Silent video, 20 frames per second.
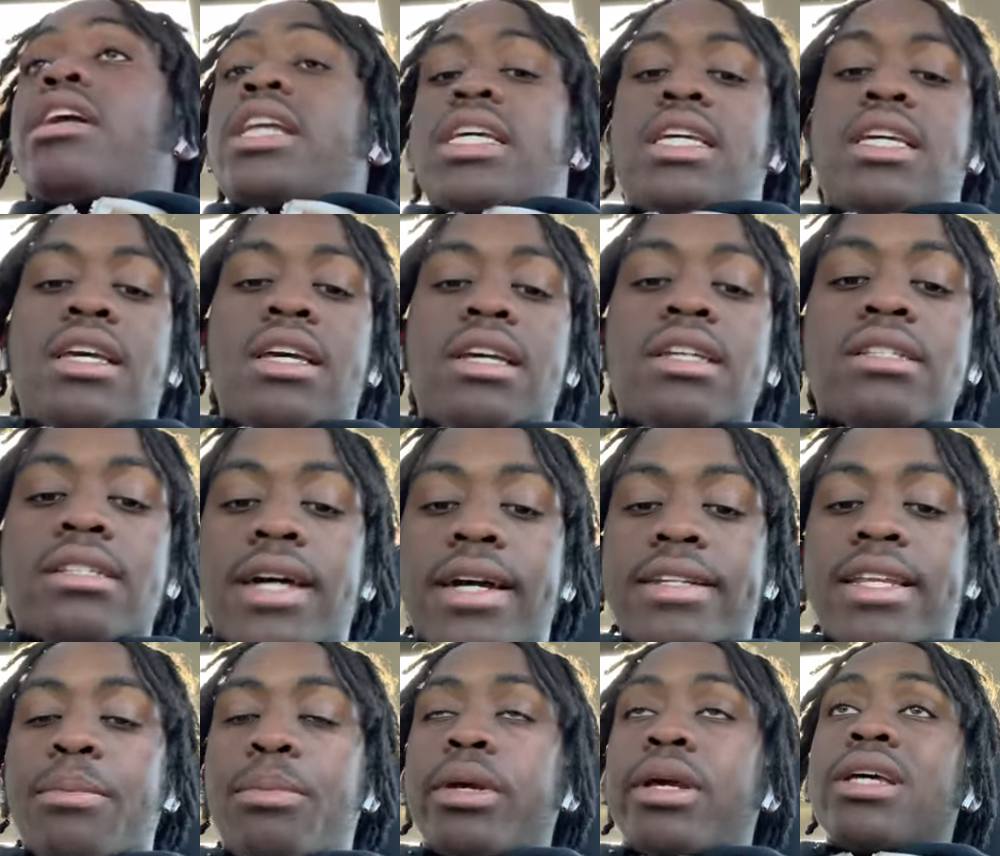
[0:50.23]
that He is like
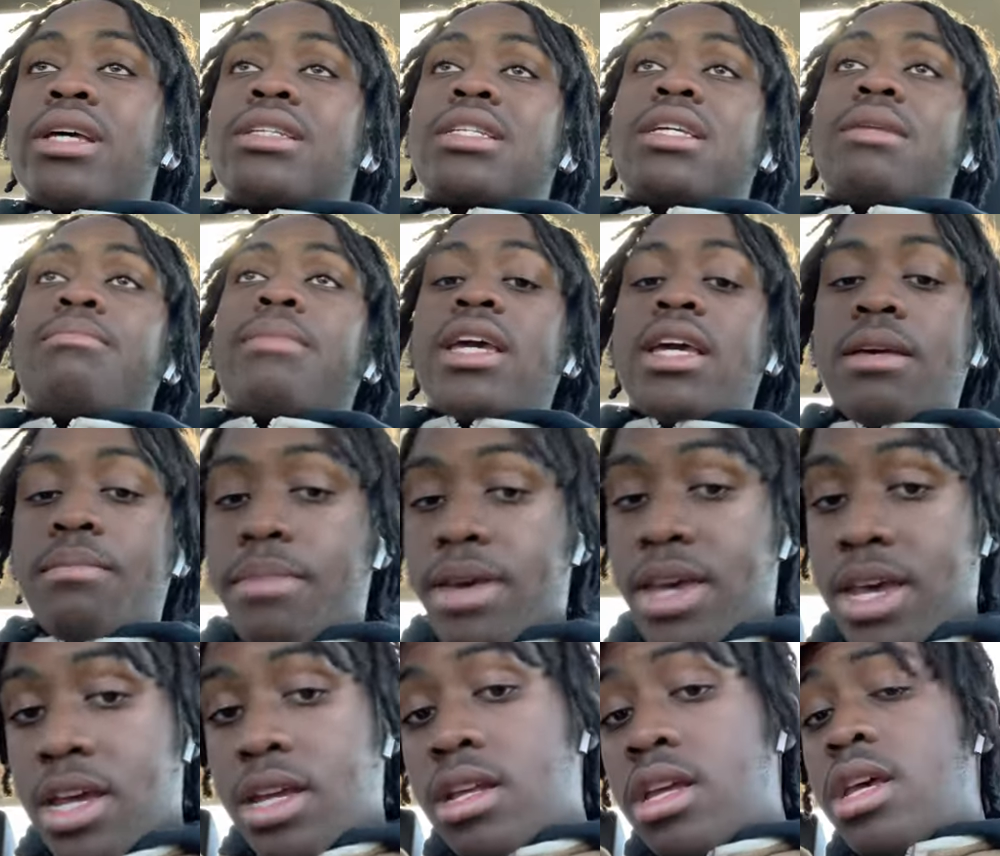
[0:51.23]
that because He made
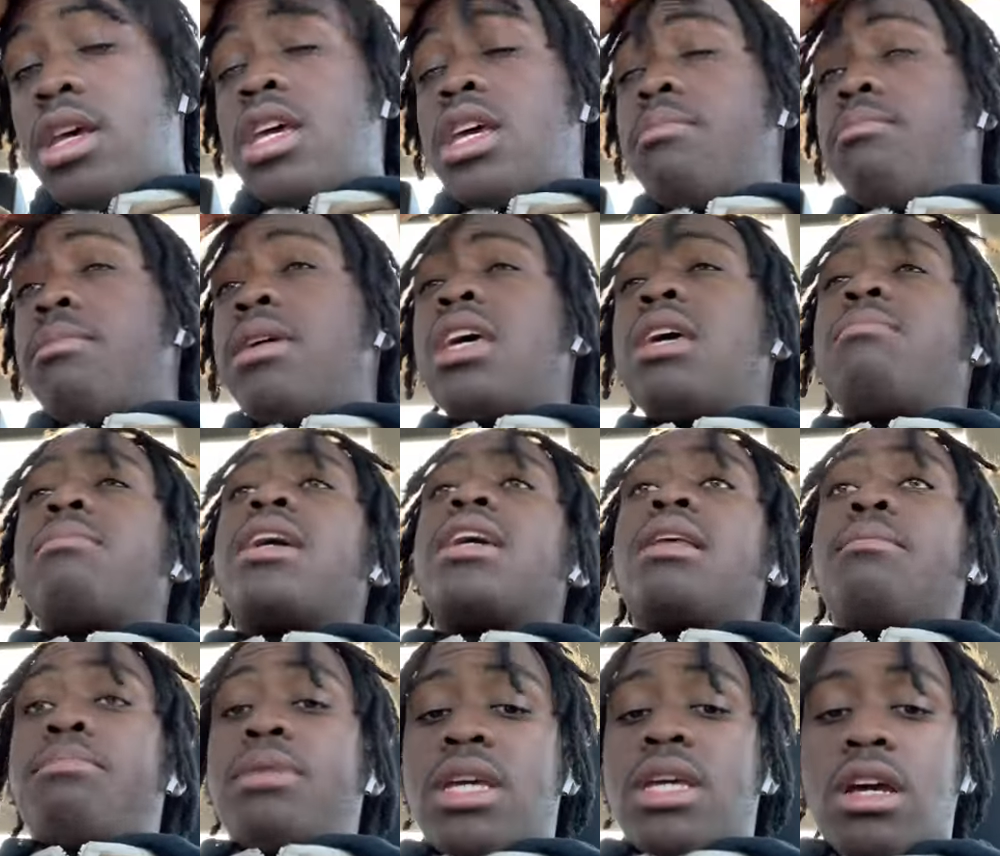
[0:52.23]
man. He made man
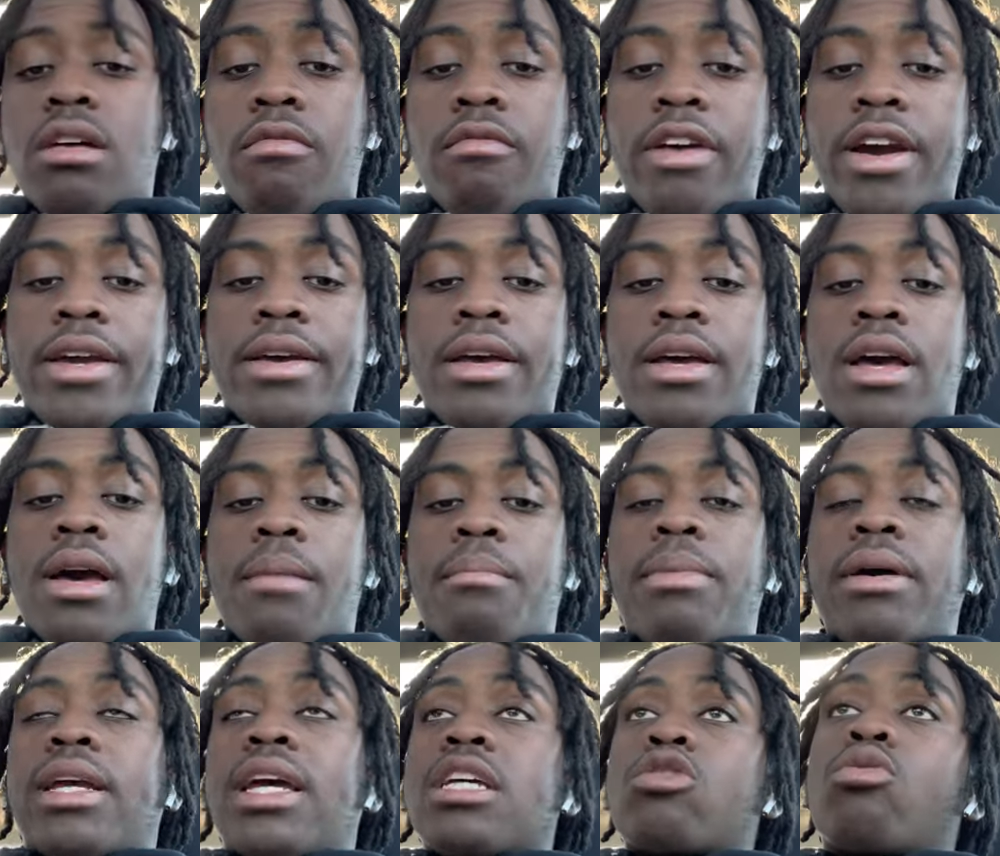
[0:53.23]
to be upright,
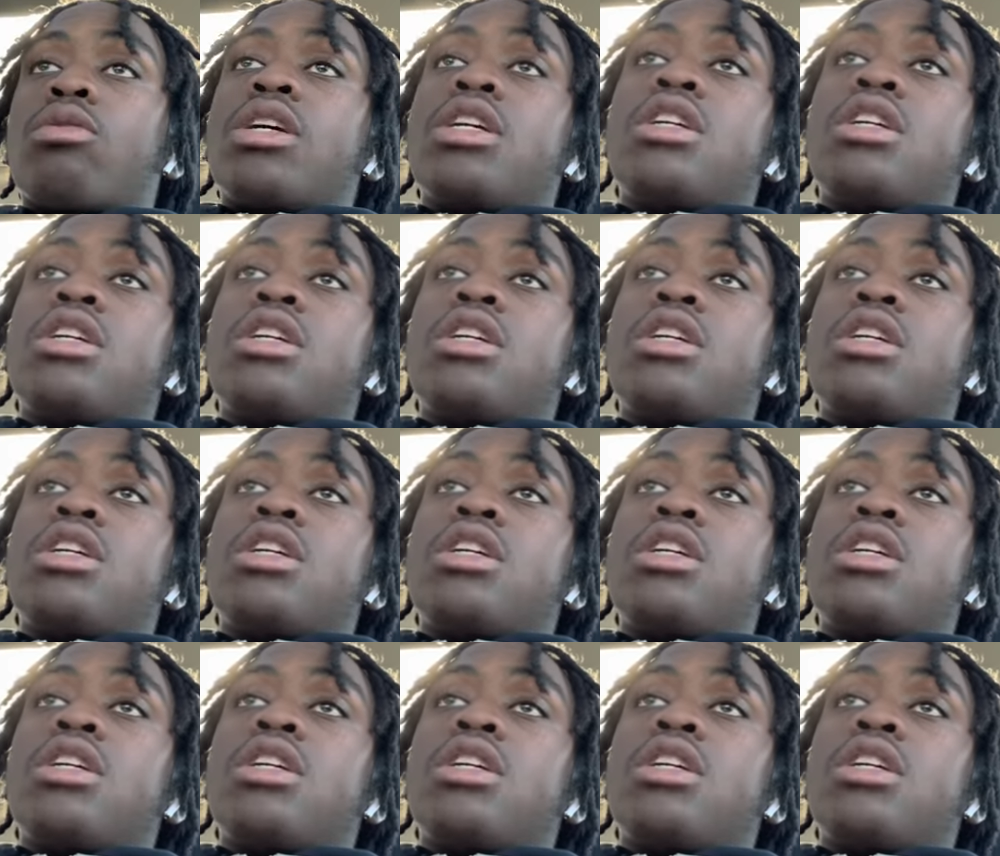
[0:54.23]
but guess what?